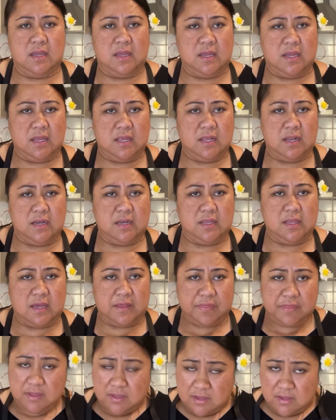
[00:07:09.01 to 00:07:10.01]
and the
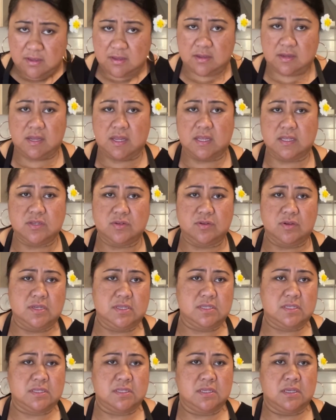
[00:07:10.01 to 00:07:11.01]
other
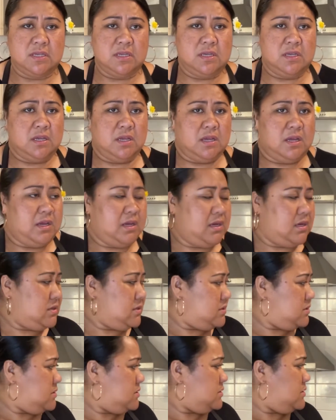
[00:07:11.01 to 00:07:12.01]
countries.
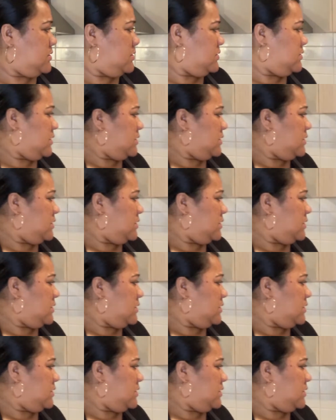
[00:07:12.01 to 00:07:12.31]
So